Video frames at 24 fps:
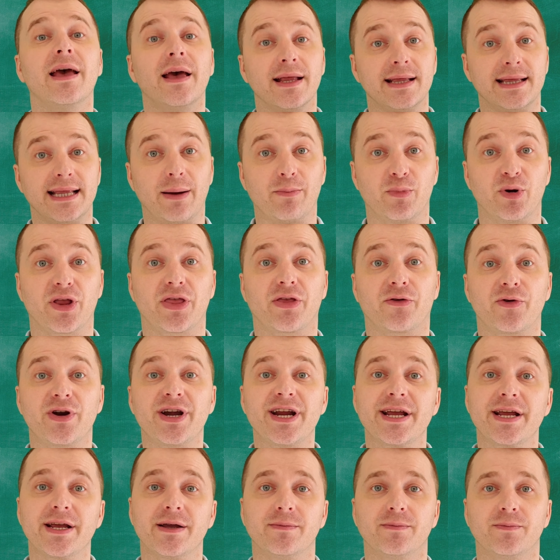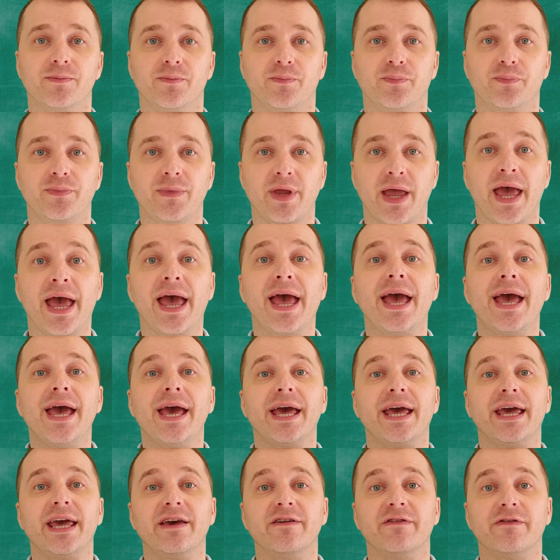Number three,
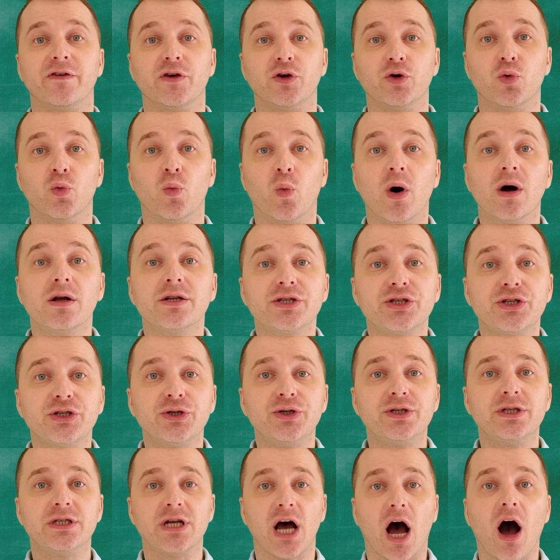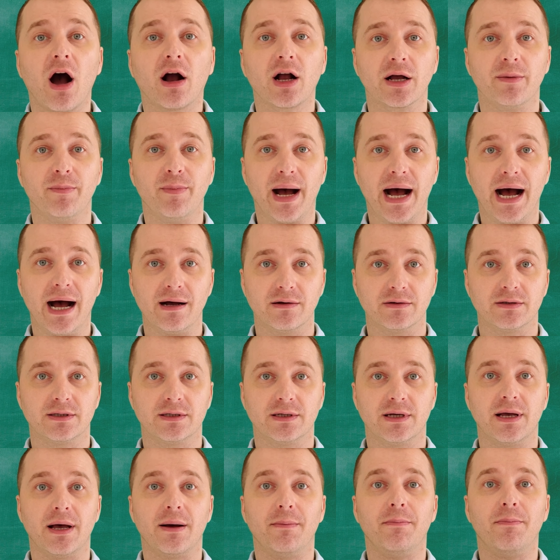if you want to talk about
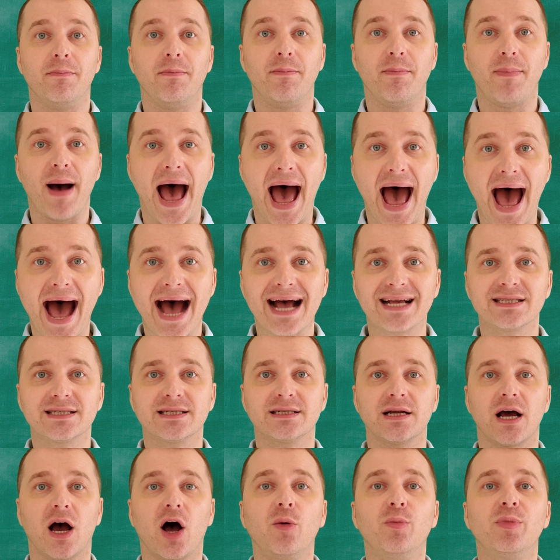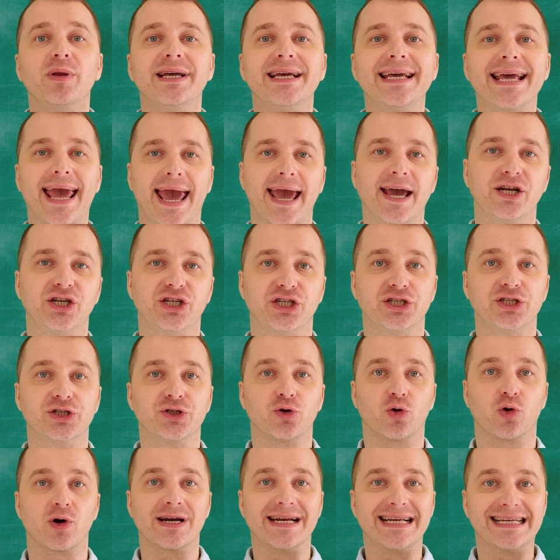past obligations
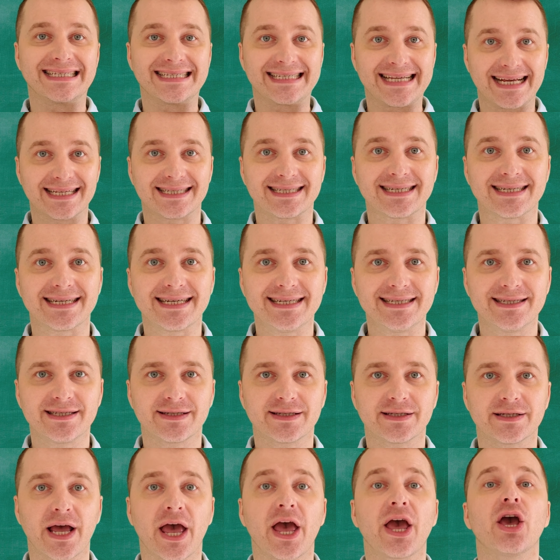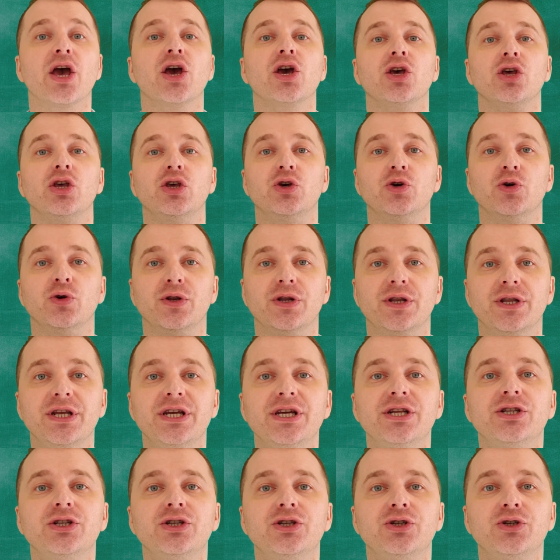or necessities, you
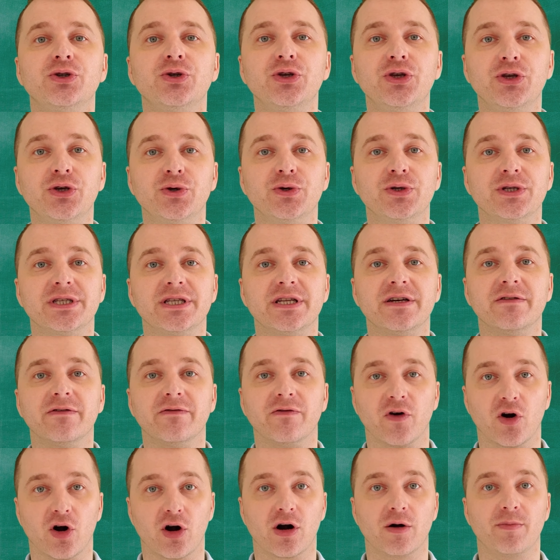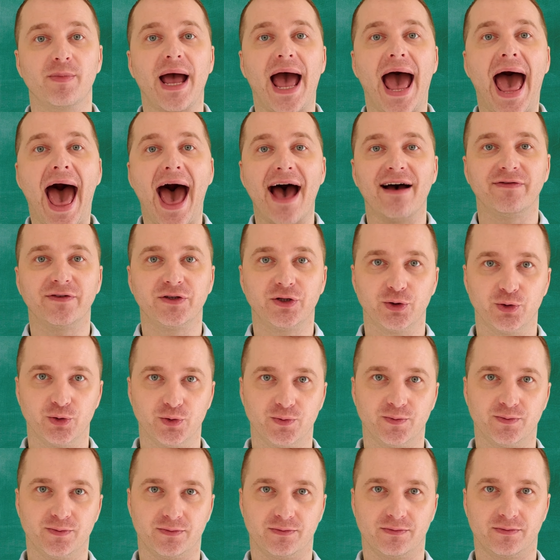need to use the verb have to.
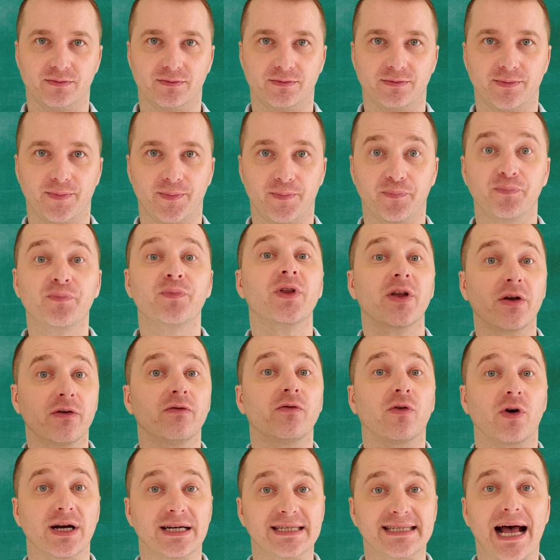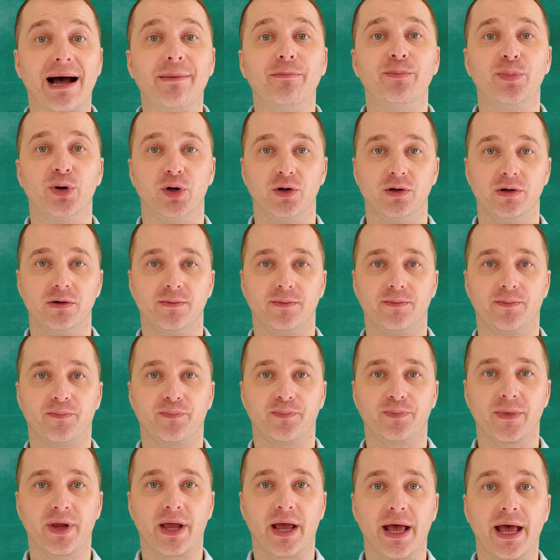For example,
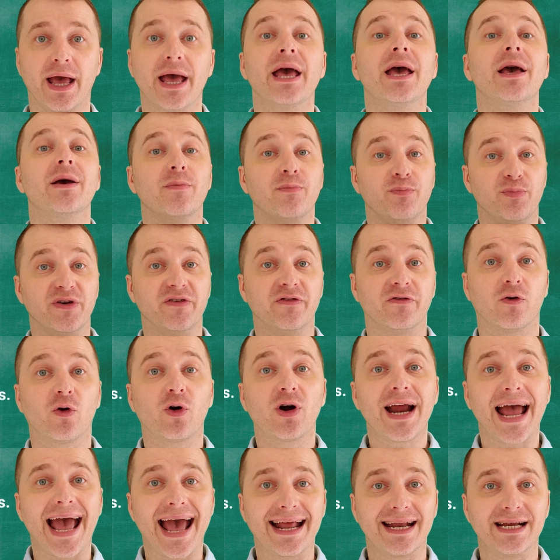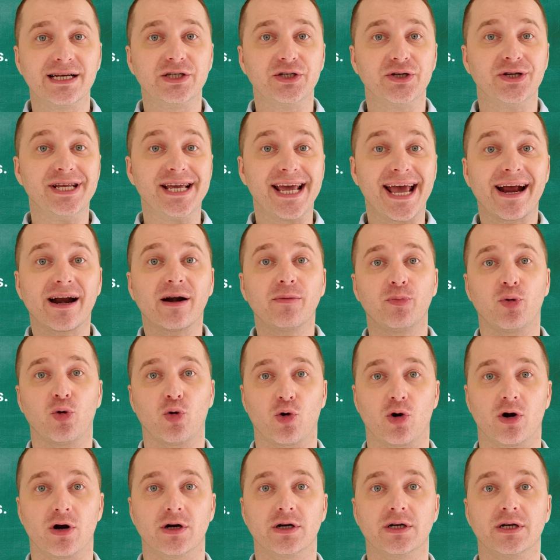before heading to the
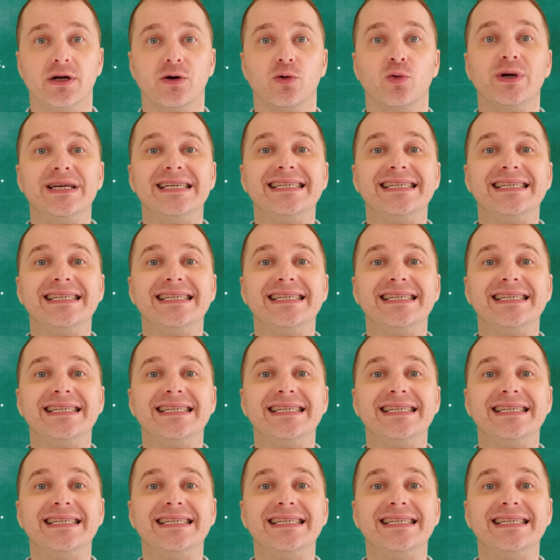airport, we